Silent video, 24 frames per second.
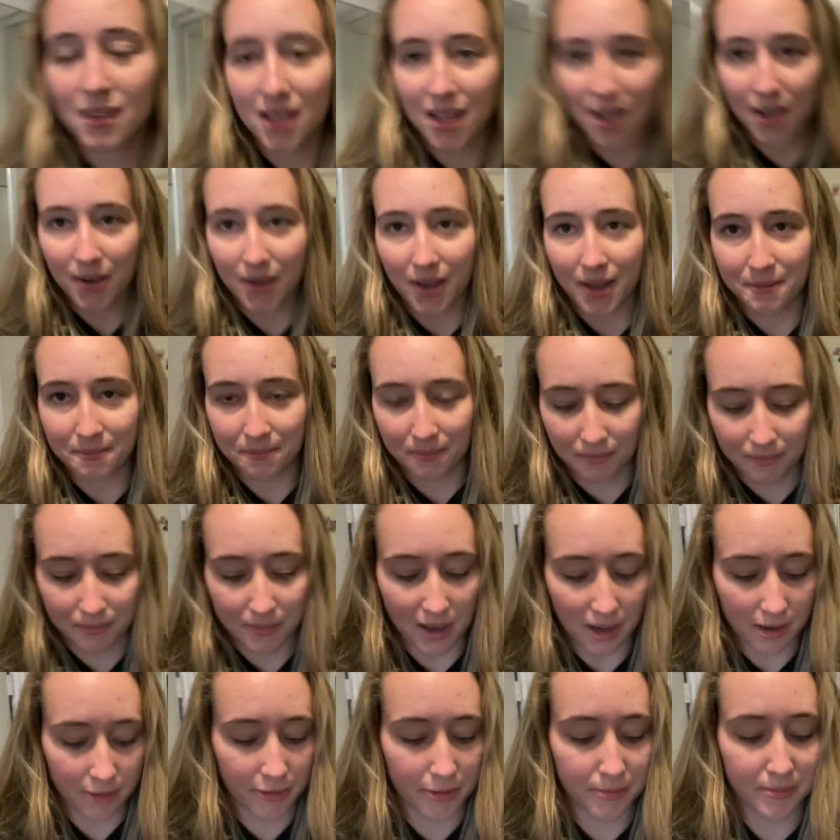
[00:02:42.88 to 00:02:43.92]
Okay,
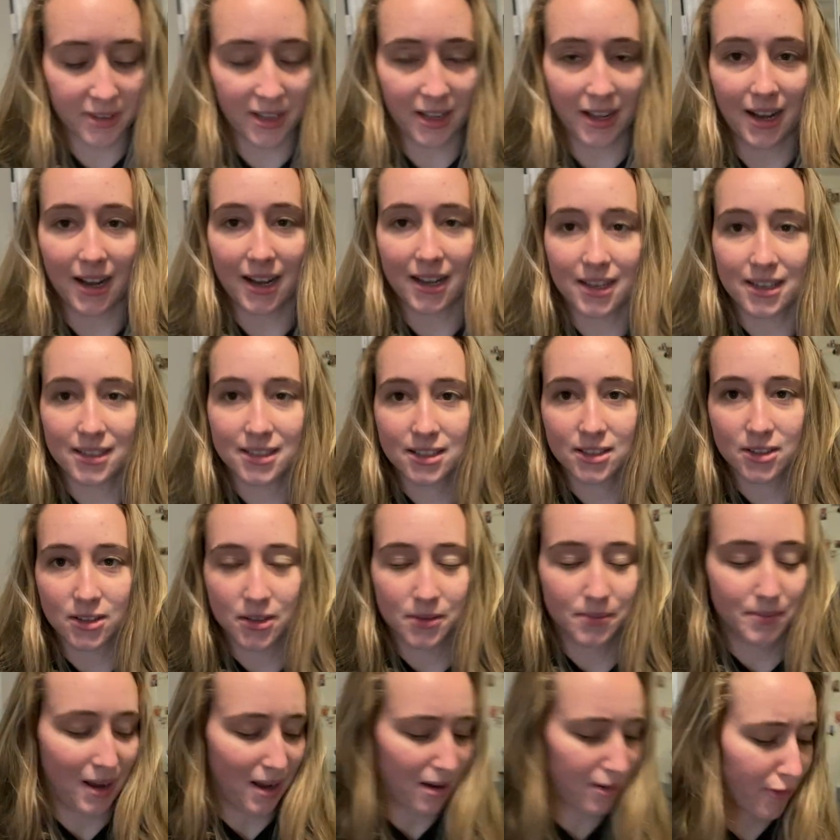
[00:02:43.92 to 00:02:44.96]
back from class, or
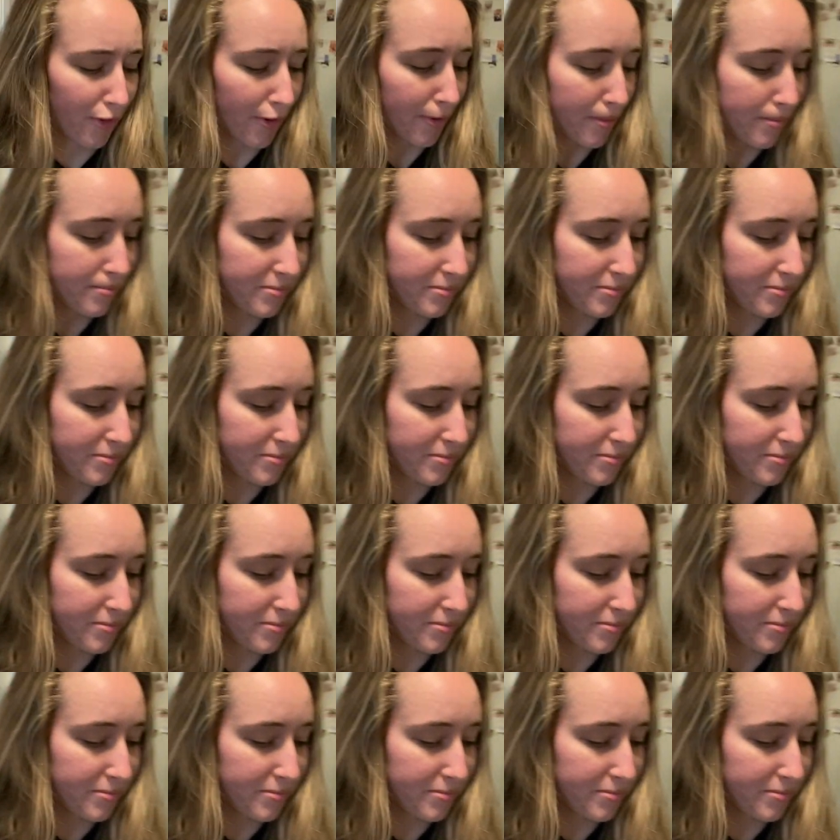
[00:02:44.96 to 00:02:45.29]
back from